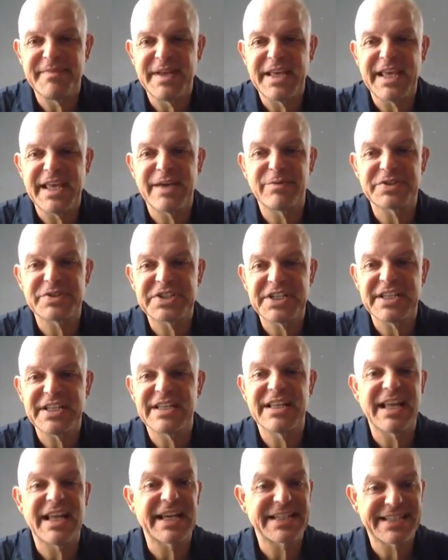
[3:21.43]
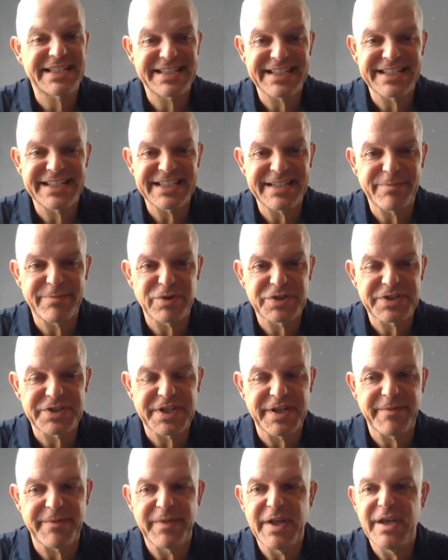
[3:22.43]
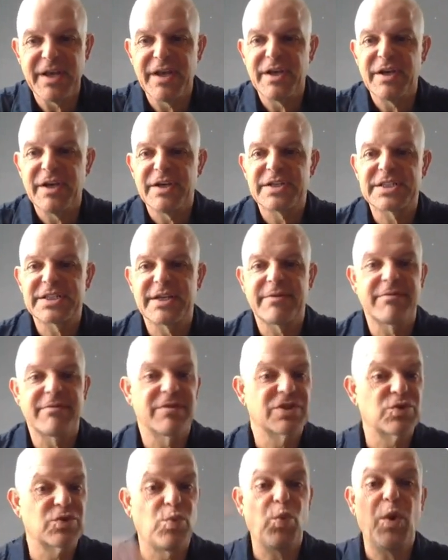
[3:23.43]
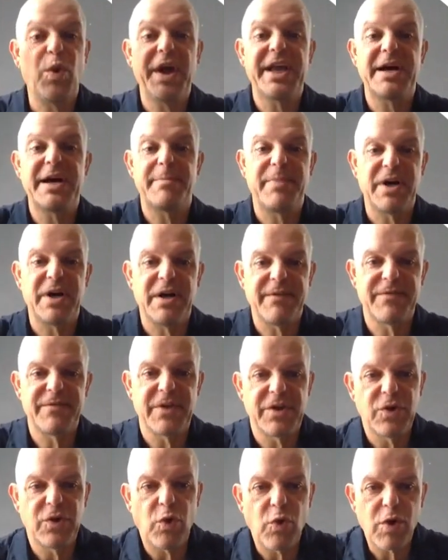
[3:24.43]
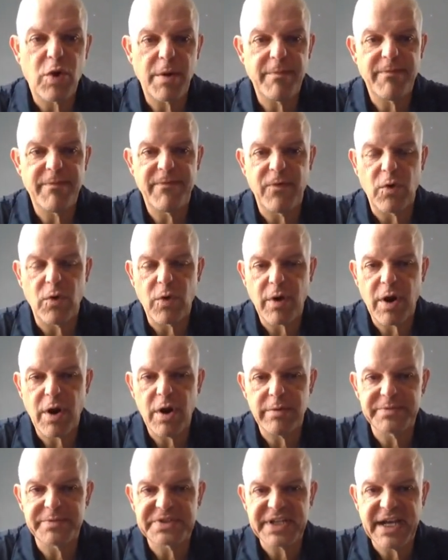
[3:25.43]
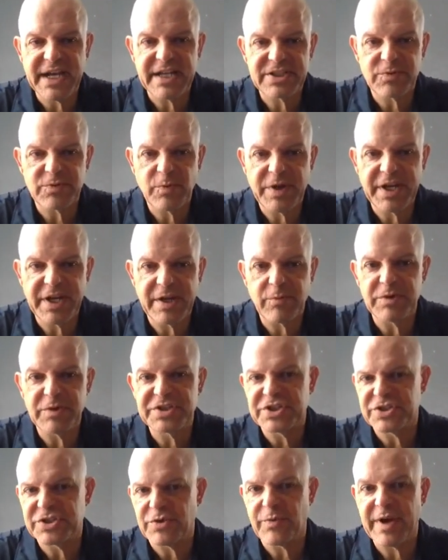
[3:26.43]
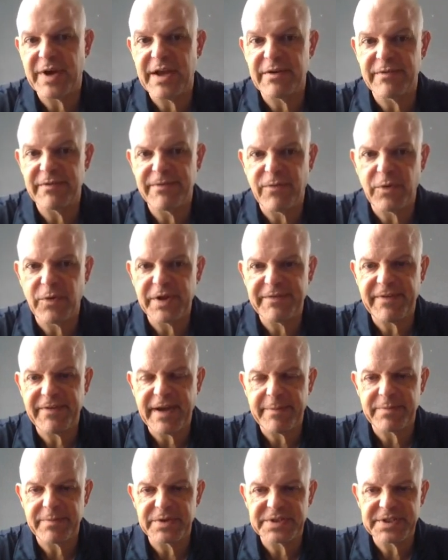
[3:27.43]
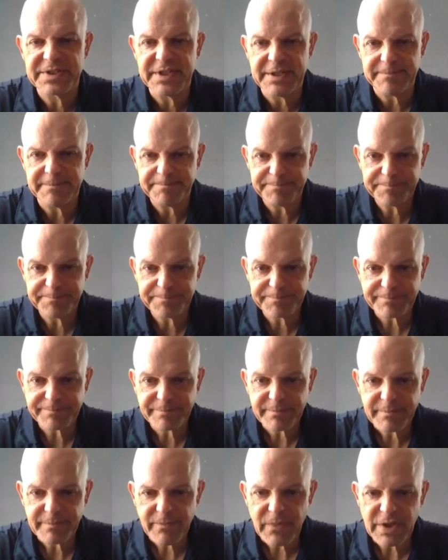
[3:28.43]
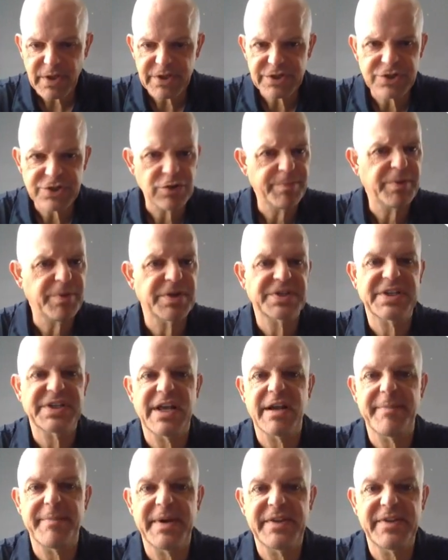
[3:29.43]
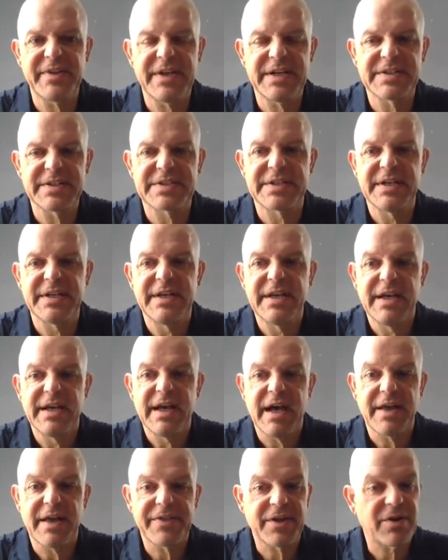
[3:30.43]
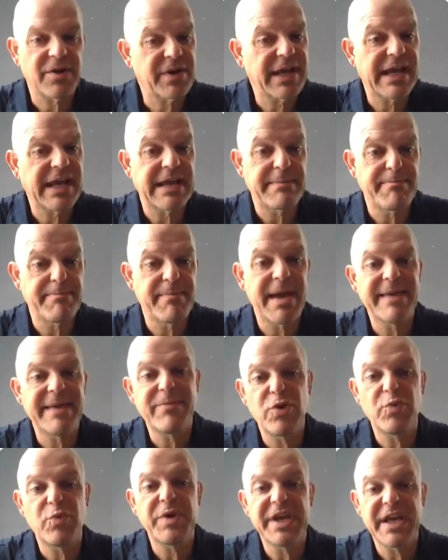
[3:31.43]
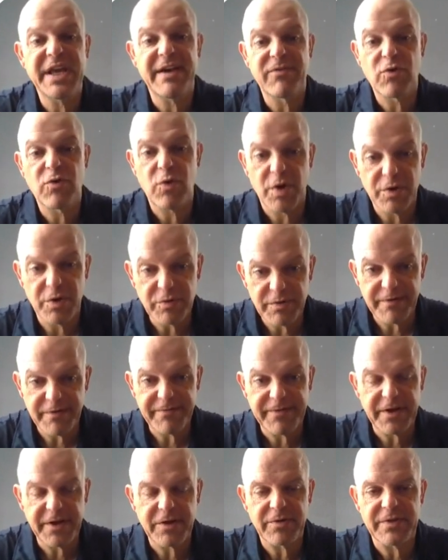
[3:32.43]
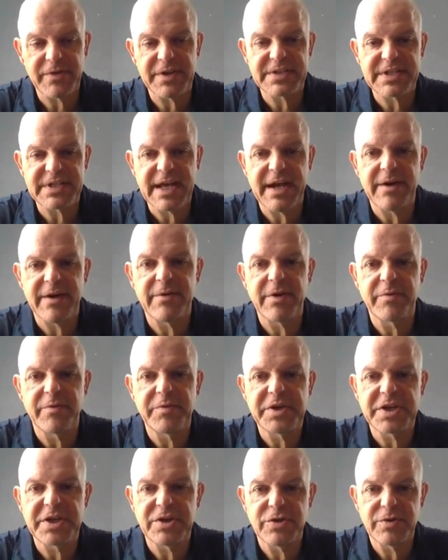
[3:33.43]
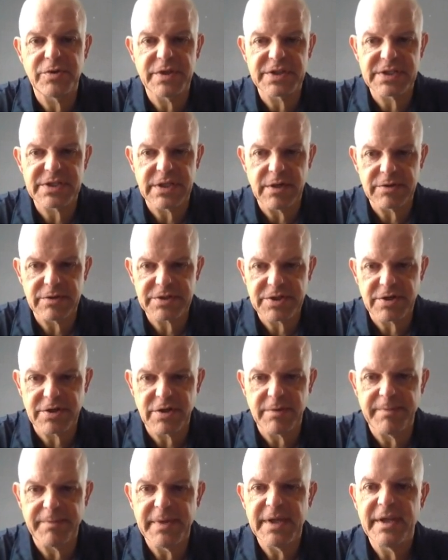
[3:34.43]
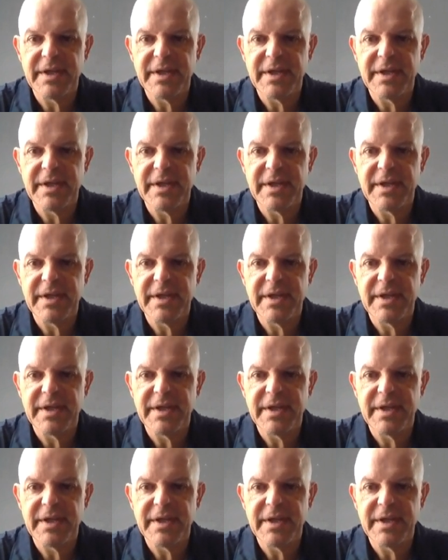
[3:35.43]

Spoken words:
It was hitting like 60%. So it was way above the norm for home sides winning, which is around 45%. Super excited about this. I thought, hey, maybe we have, quote, figured this out and we could do this long term.